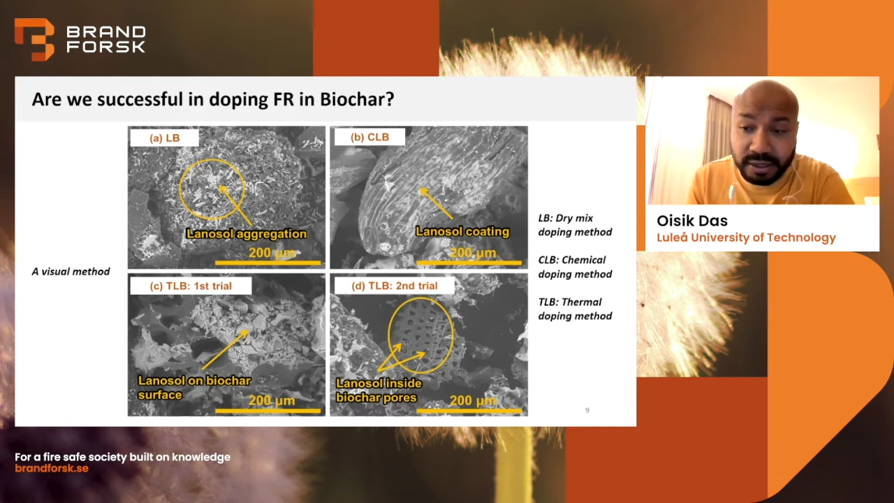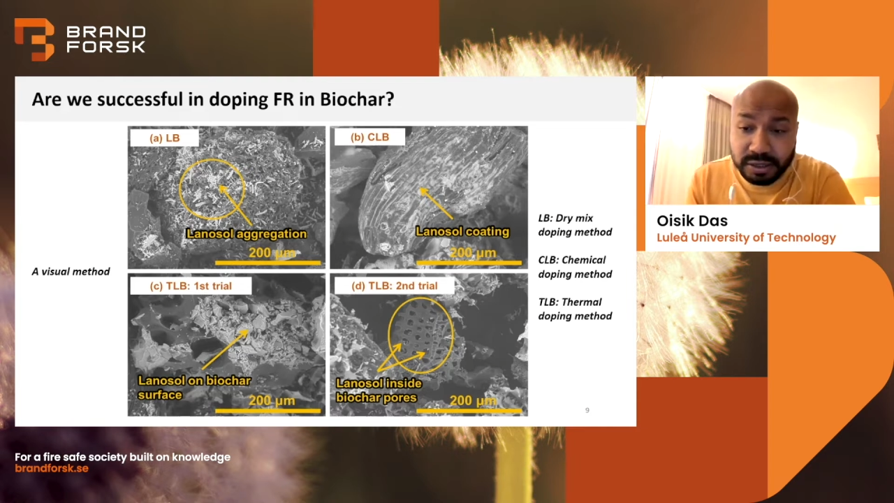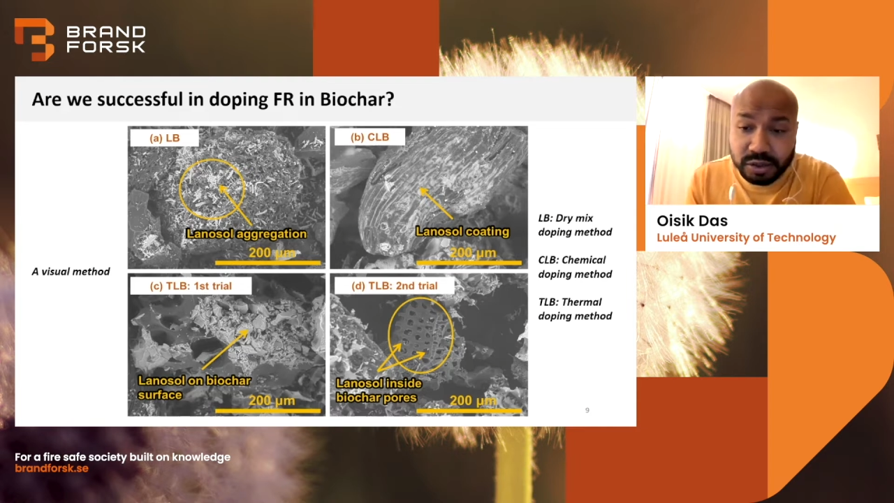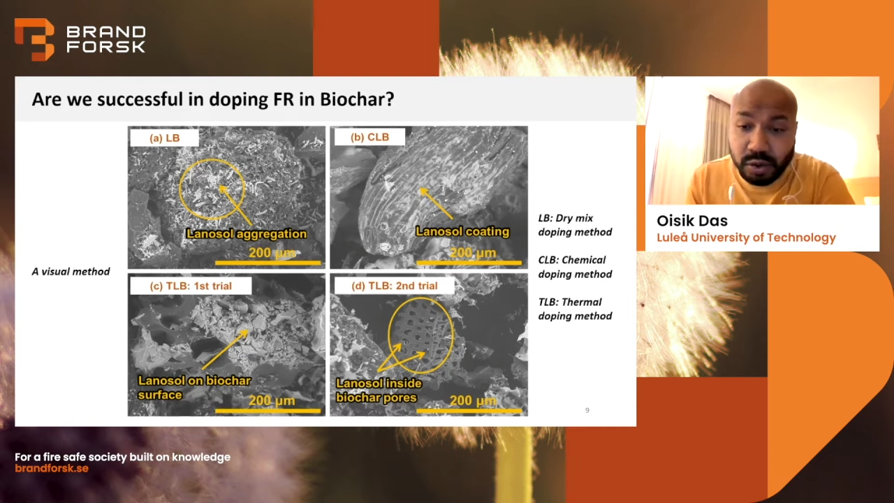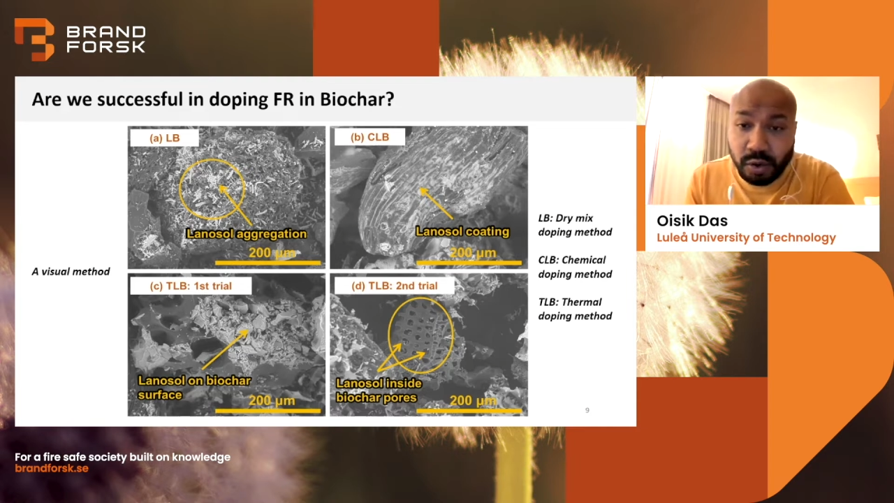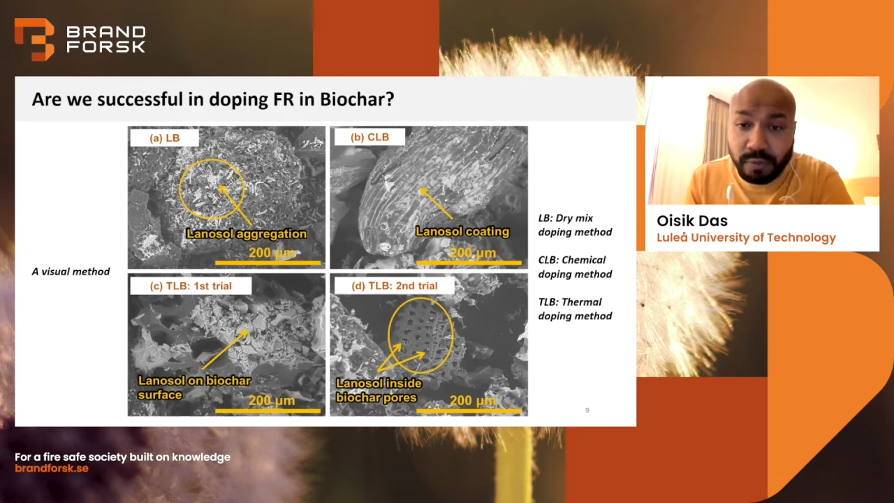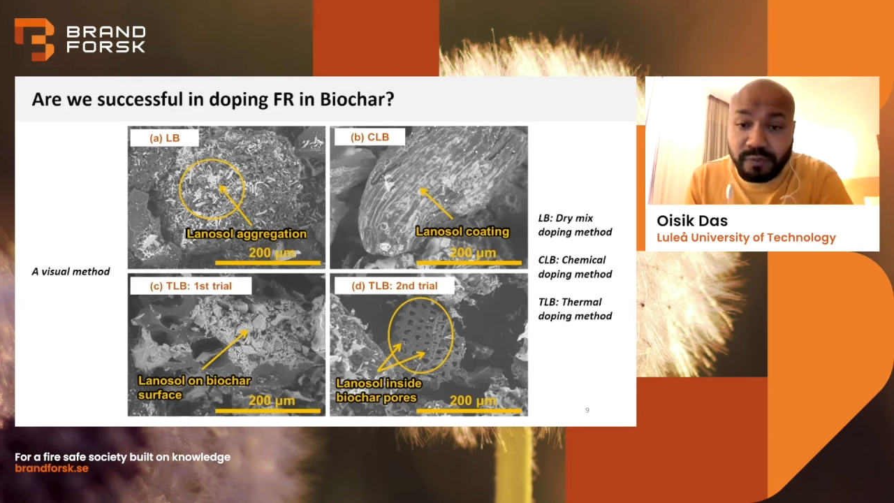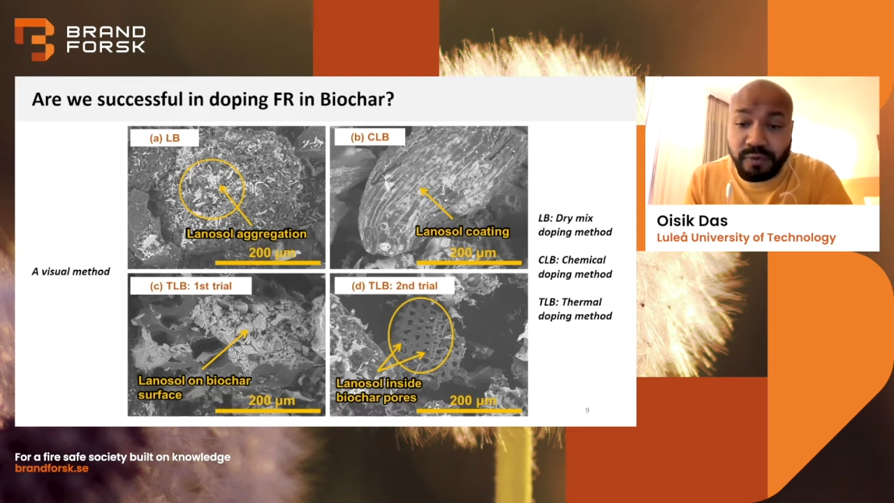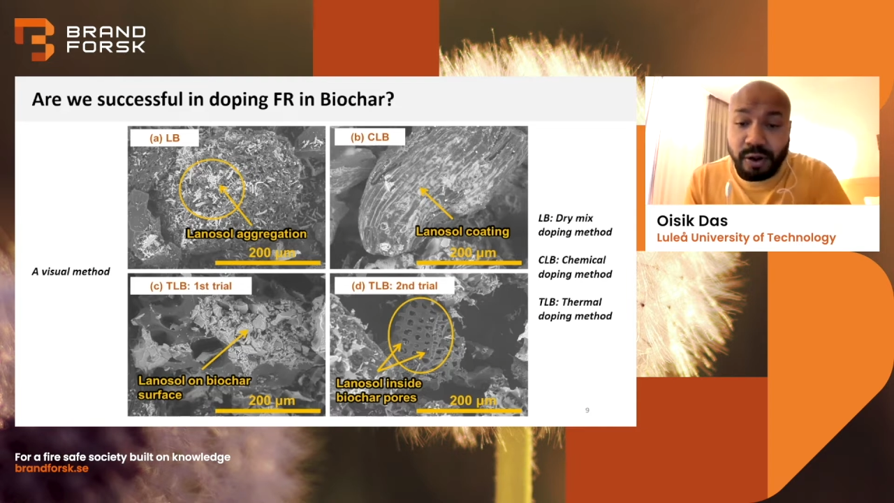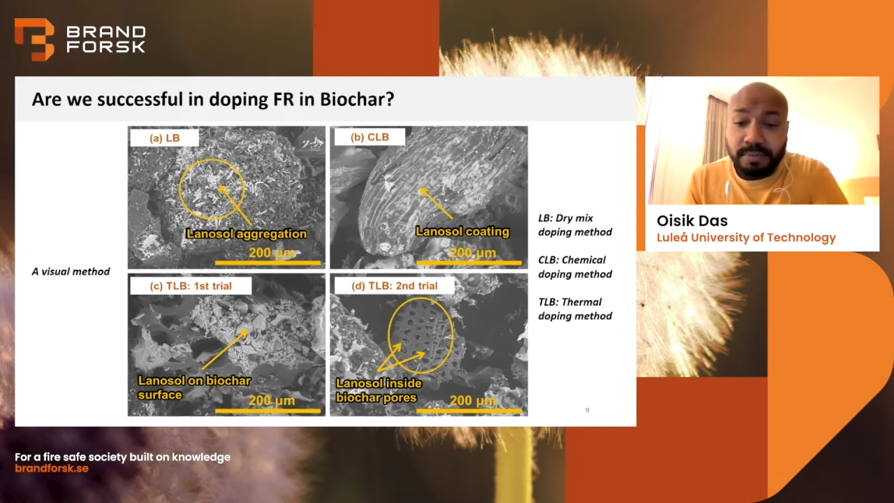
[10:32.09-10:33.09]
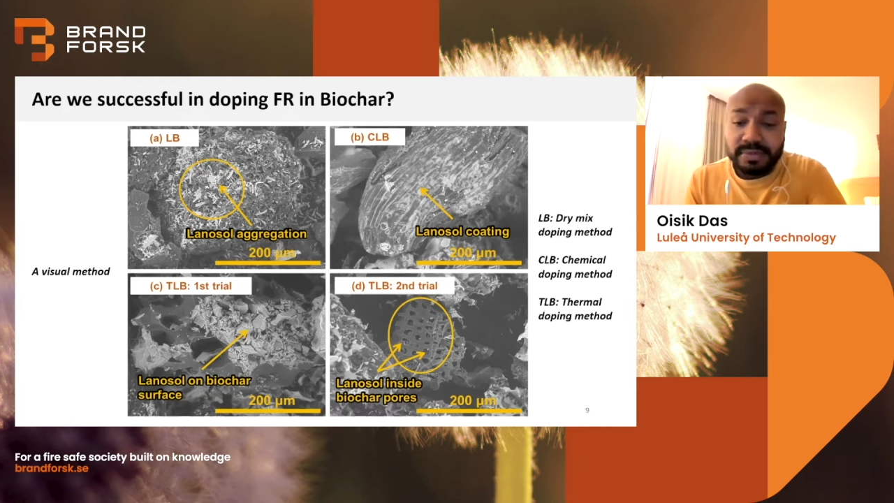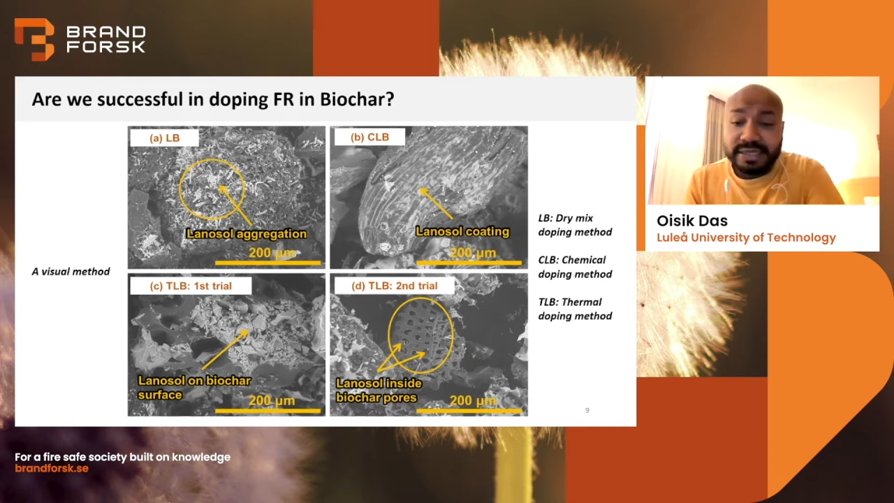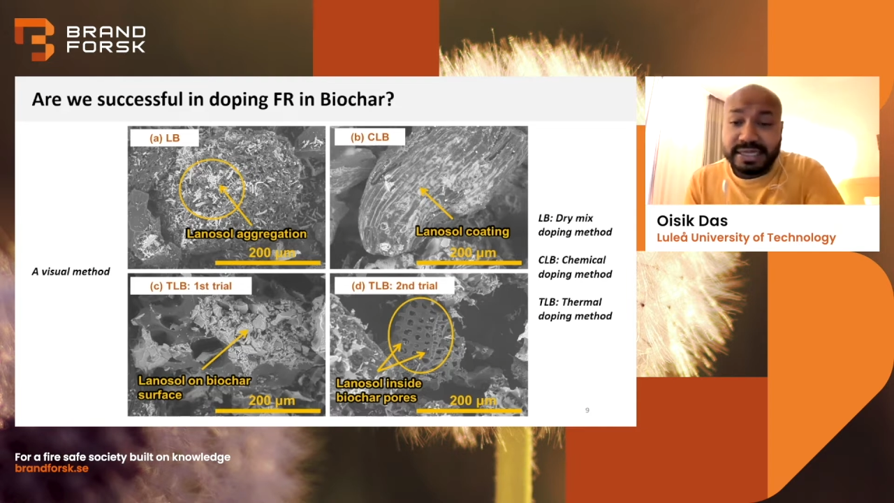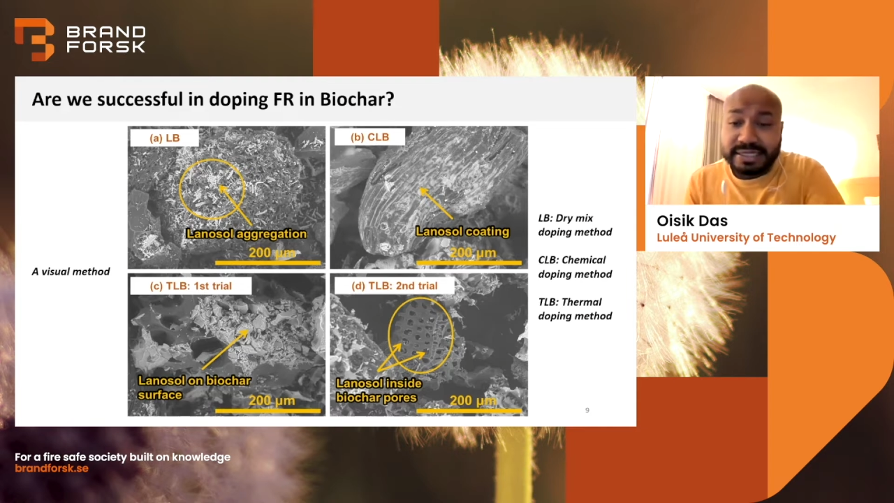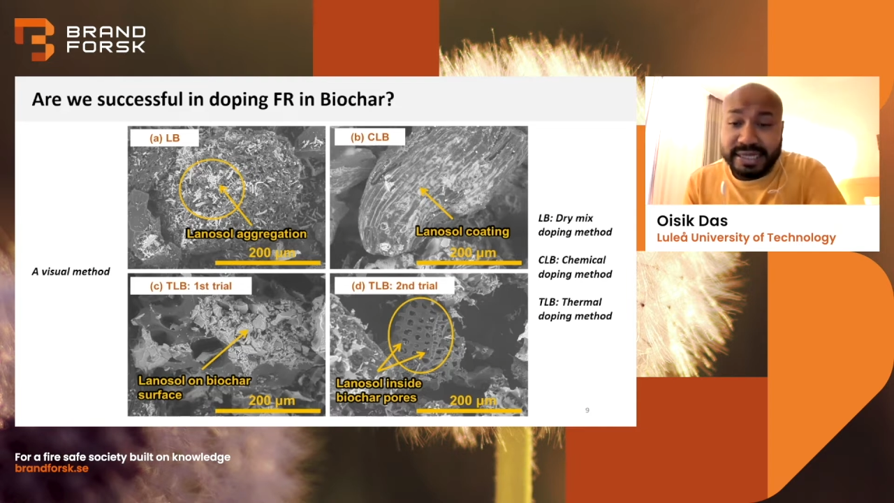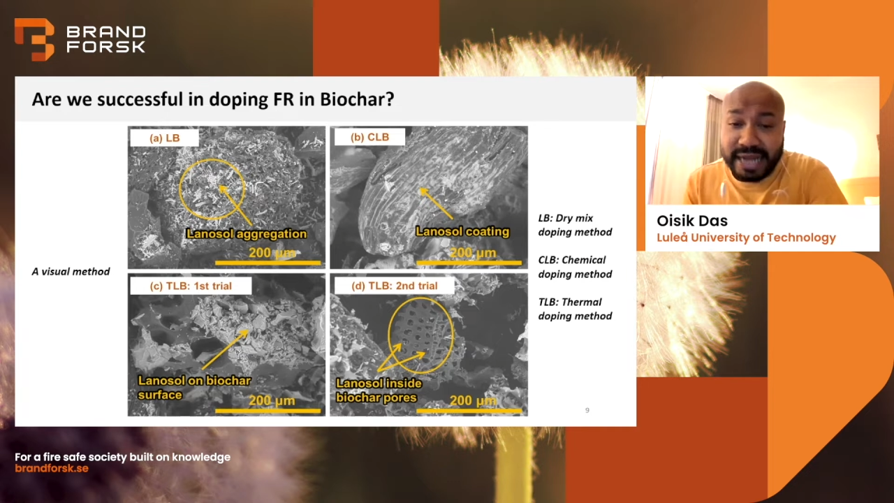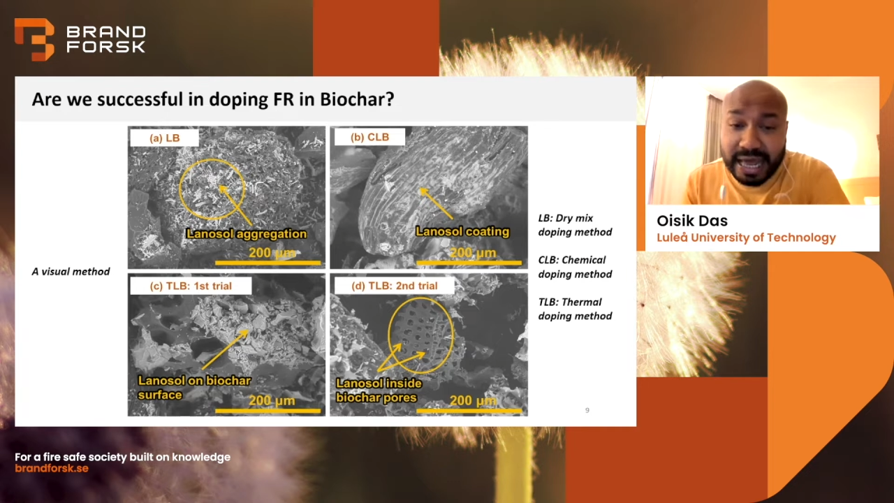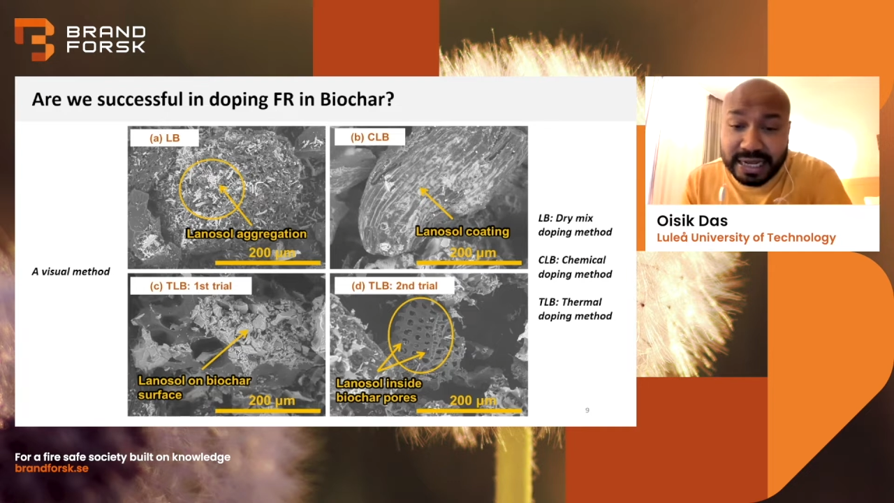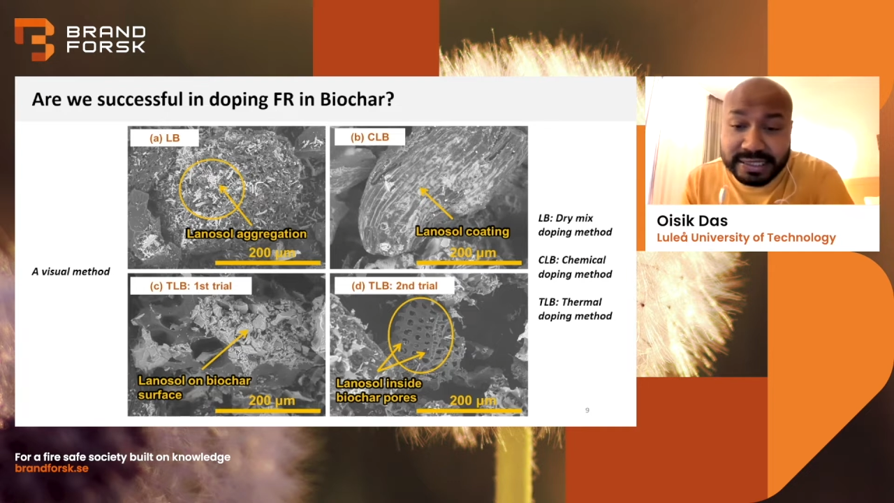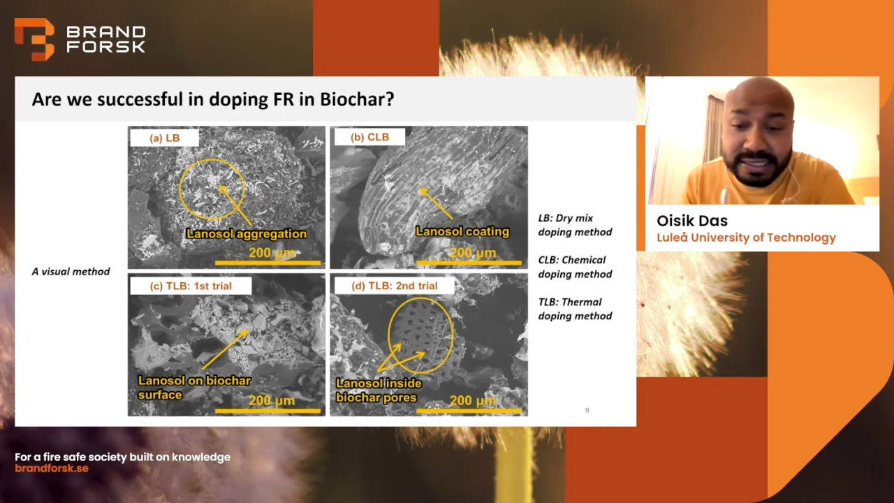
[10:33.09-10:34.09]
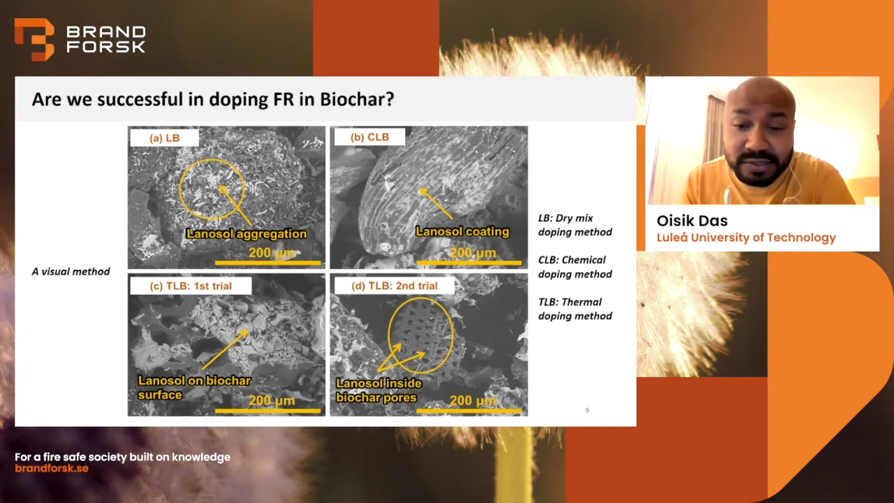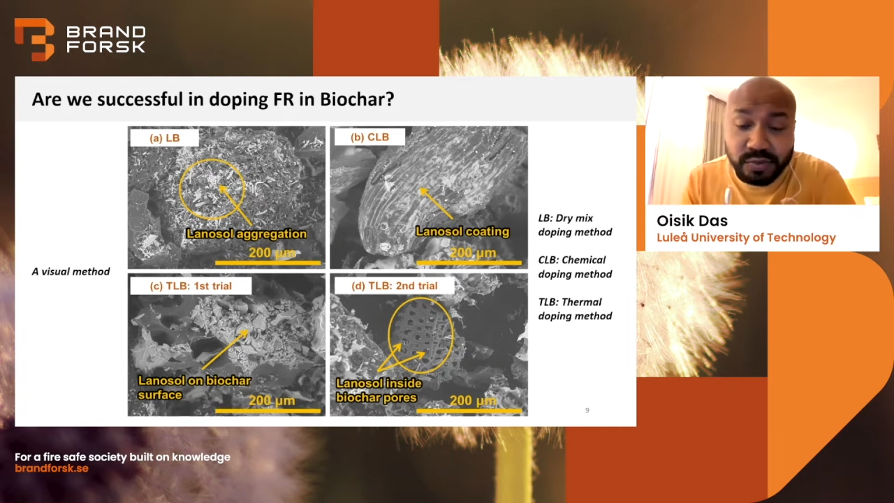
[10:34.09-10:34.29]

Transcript: So from this analysis,